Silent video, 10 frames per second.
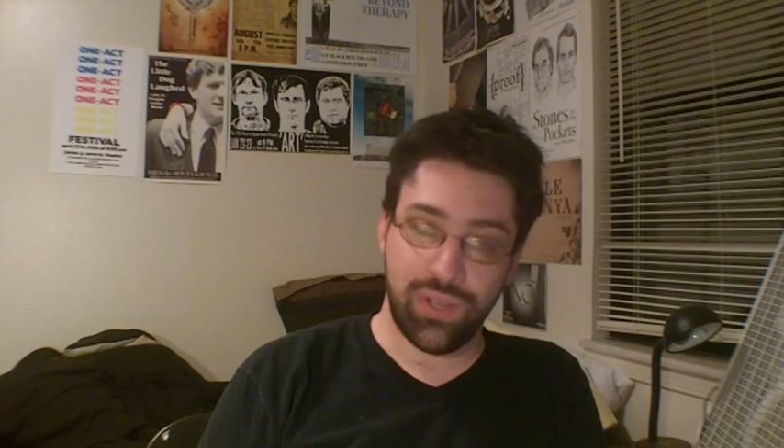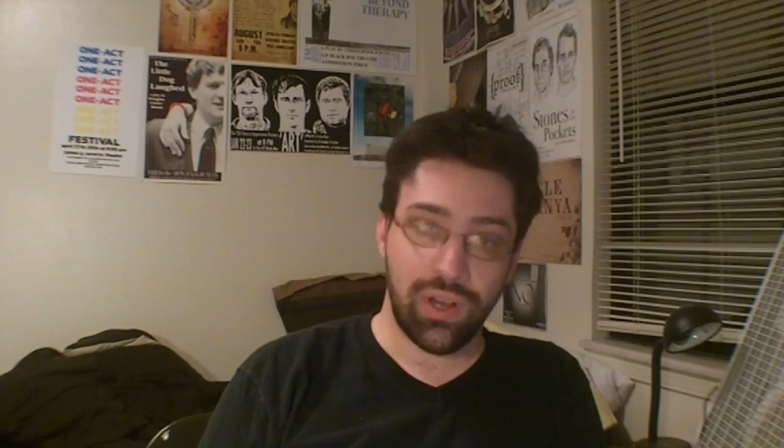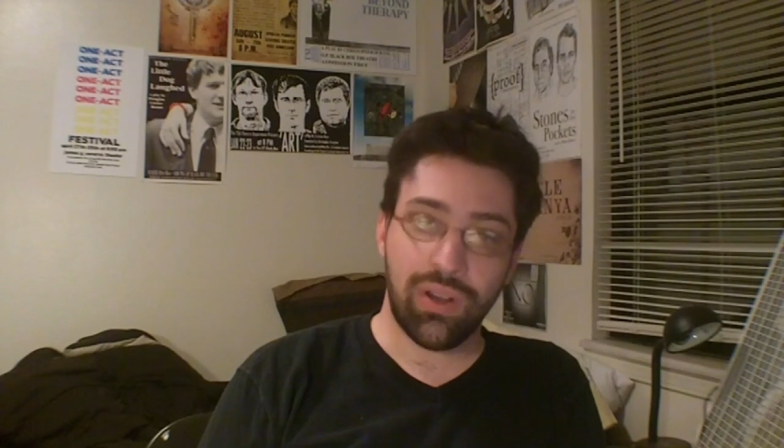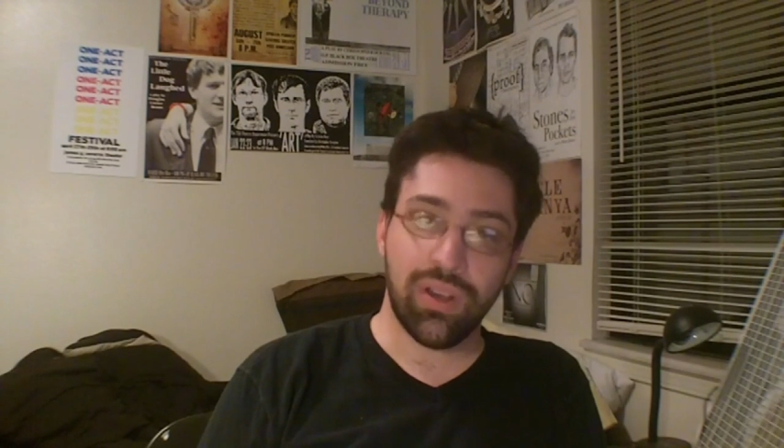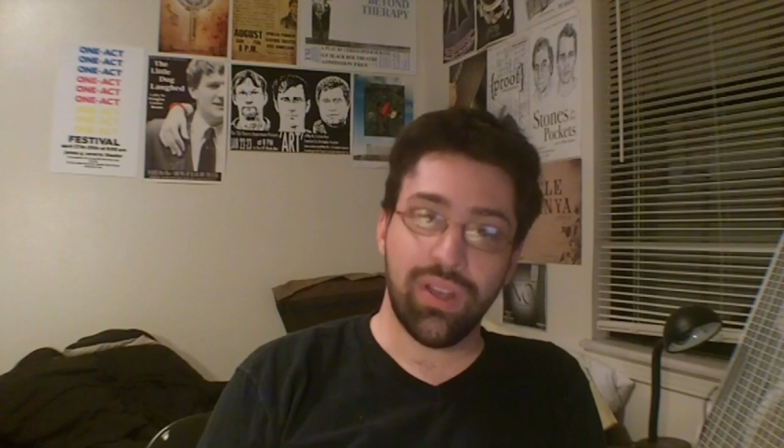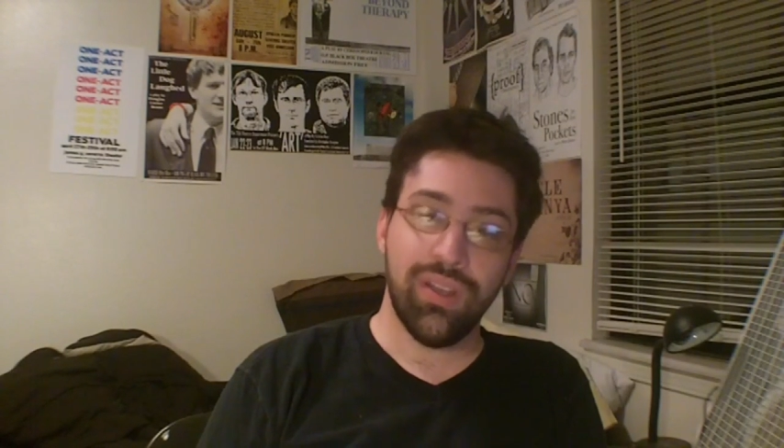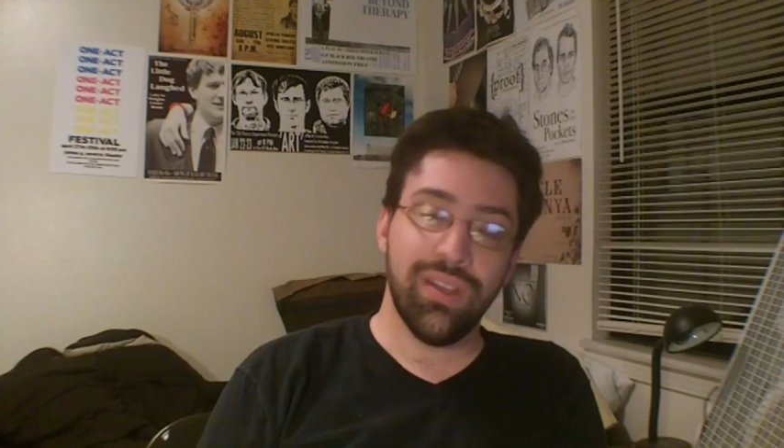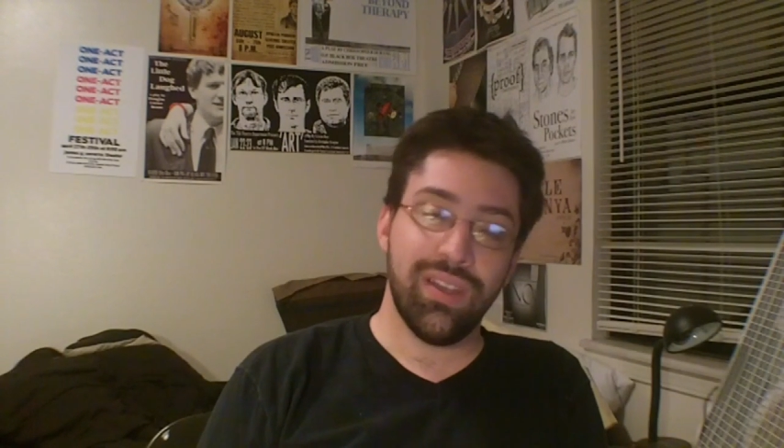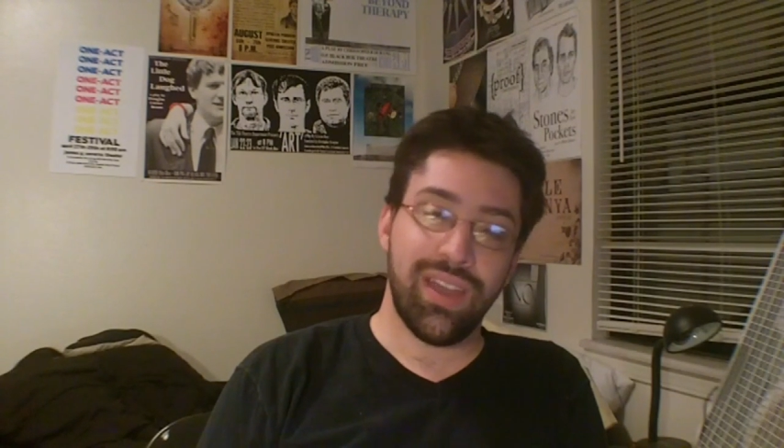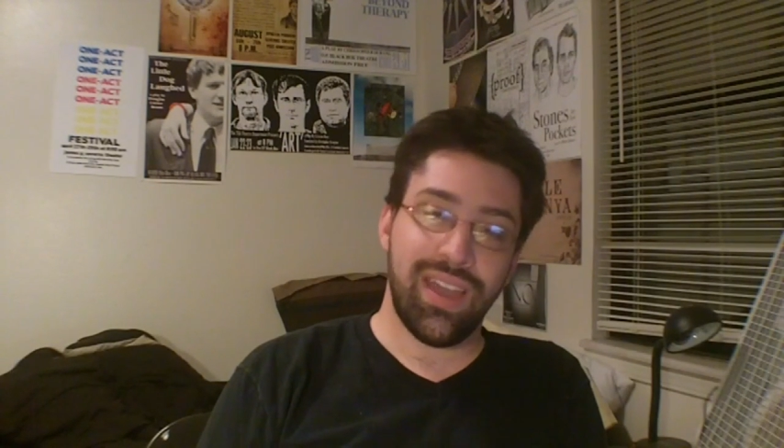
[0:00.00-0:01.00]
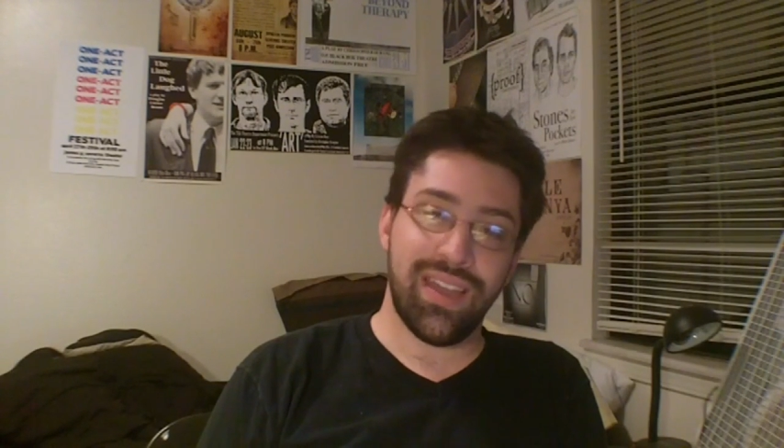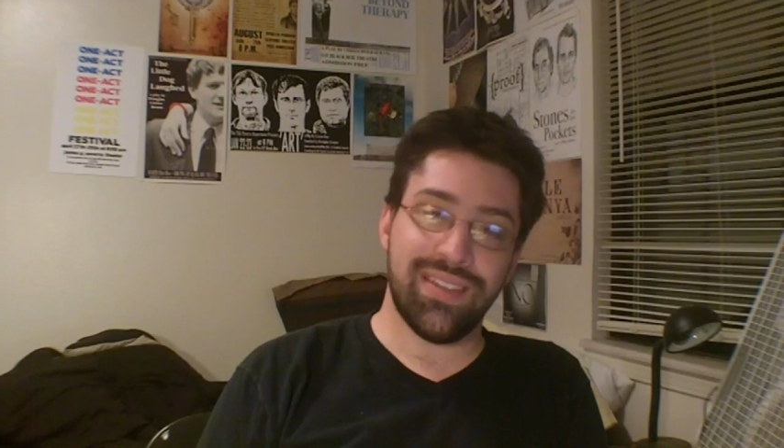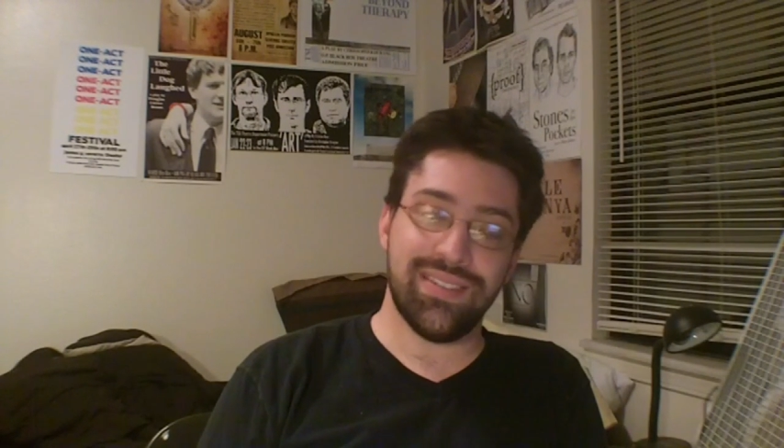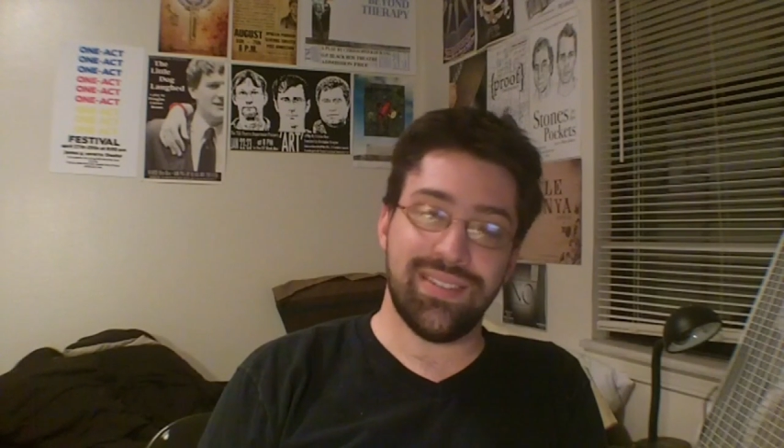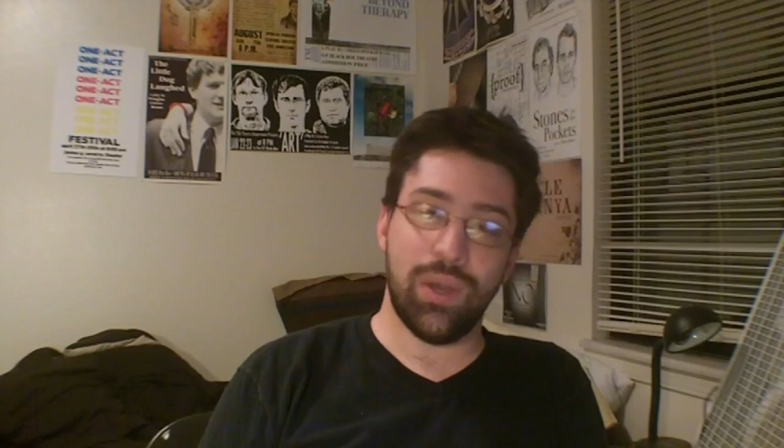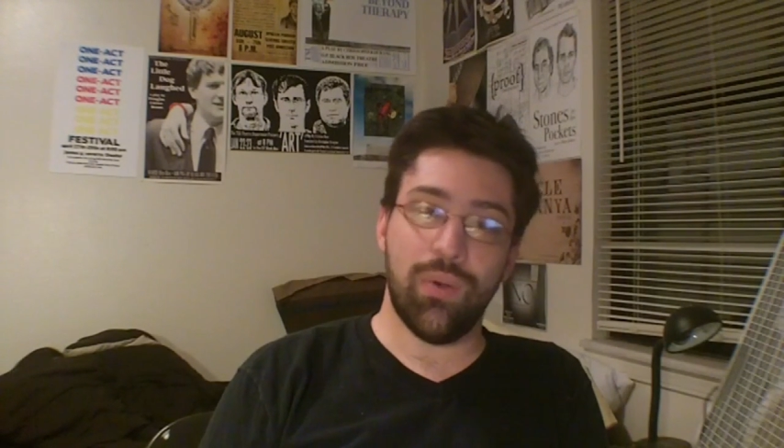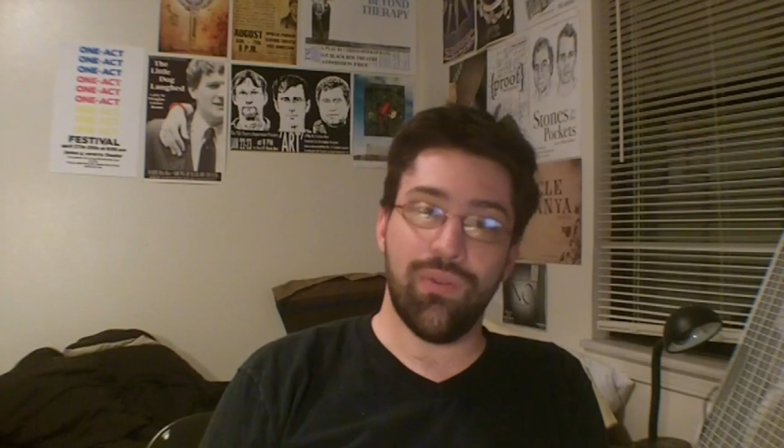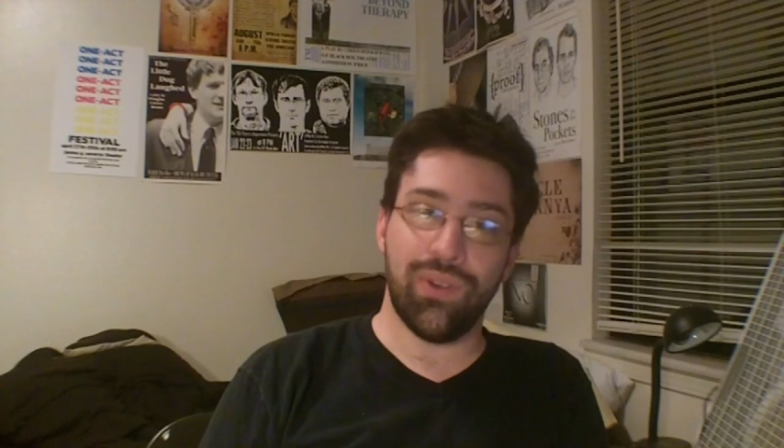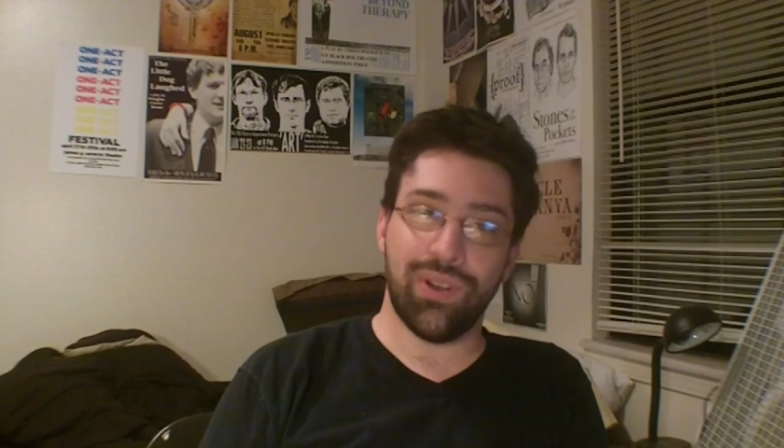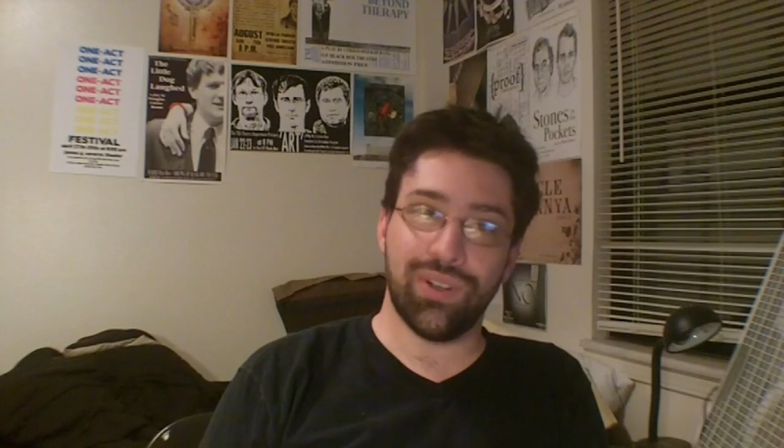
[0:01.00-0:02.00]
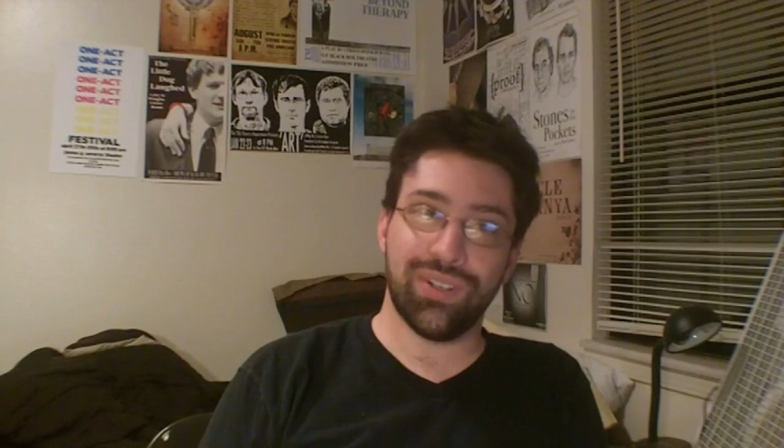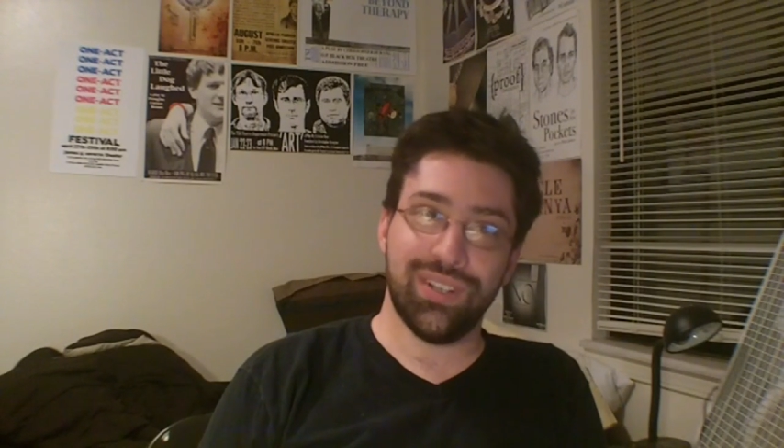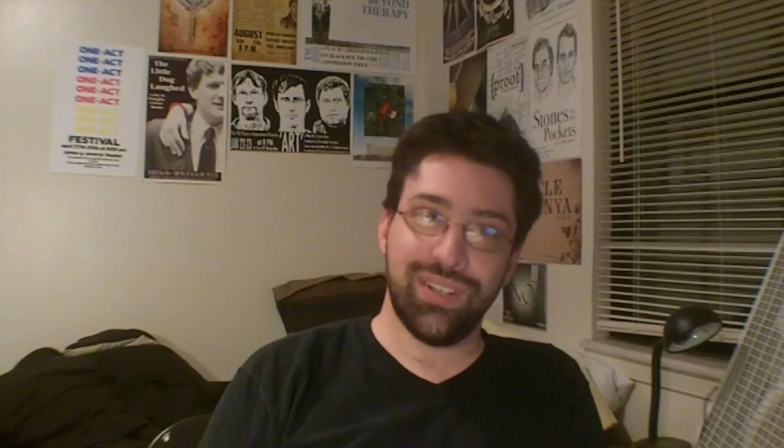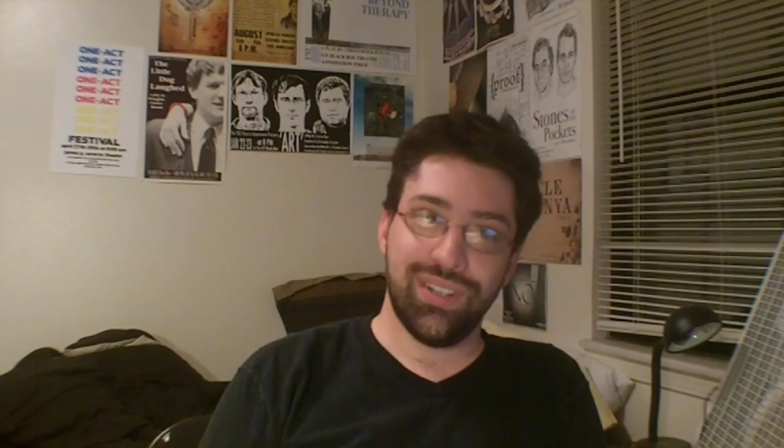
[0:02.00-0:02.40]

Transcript: a year and over